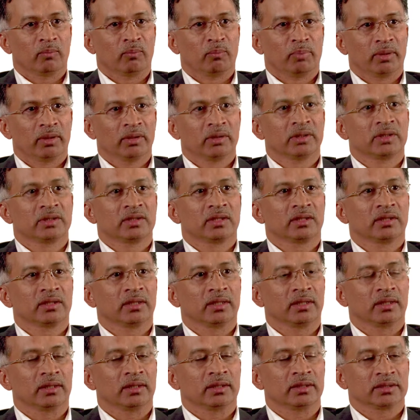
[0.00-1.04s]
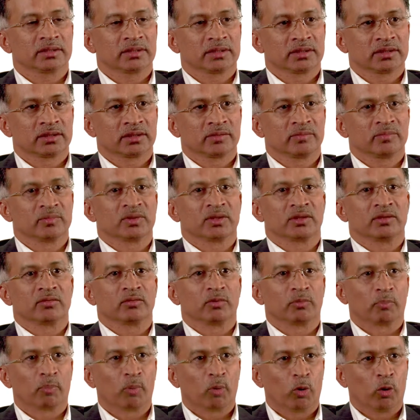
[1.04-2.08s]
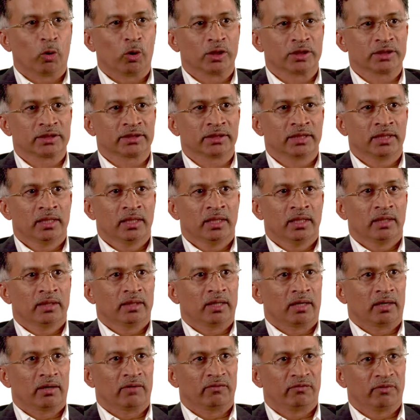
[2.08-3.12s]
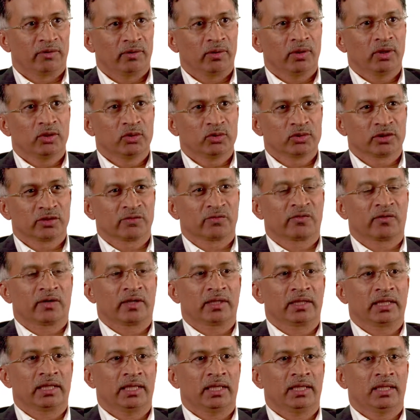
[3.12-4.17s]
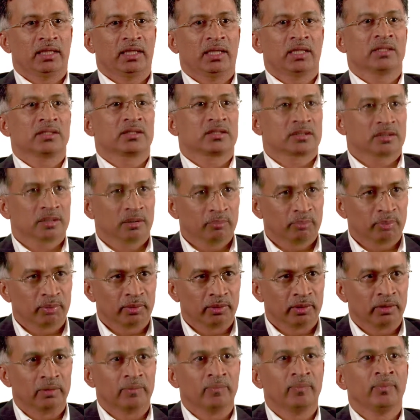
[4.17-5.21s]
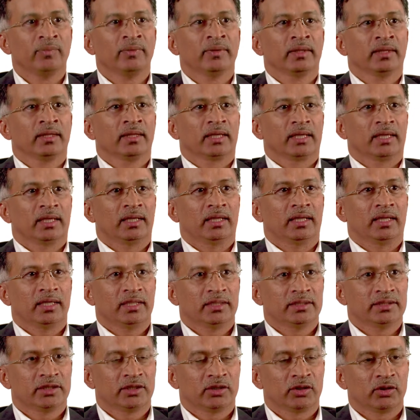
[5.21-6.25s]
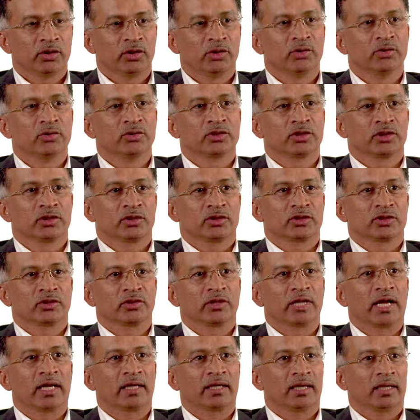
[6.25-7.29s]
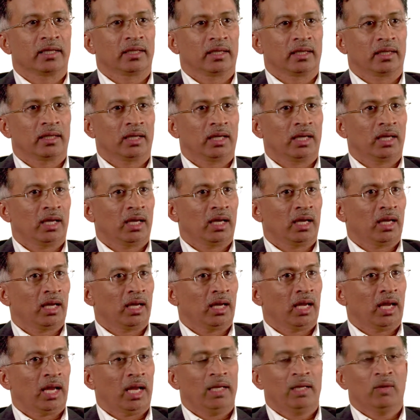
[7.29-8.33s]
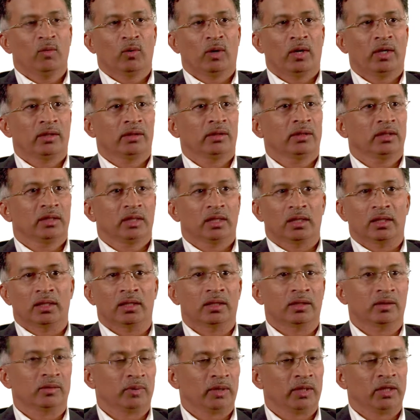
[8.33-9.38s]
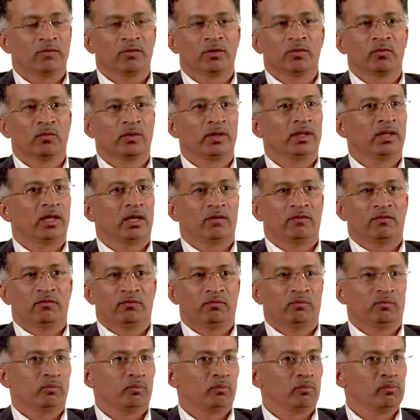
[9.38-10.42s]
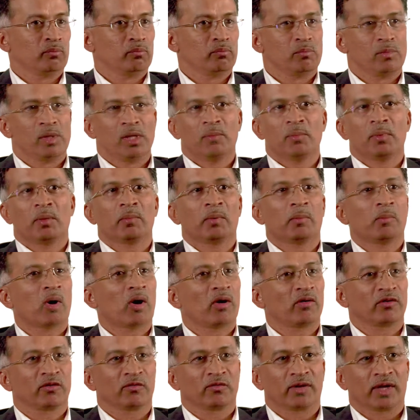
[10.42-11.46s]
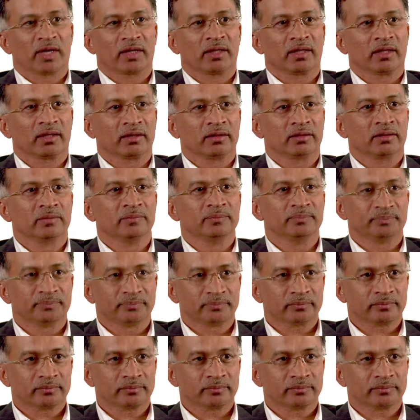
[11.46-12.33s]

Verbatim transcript: built uh, systems and reports that are very user friendly, simple, and easy to use so that uh, anyone, uh, even with the minimum amount of technical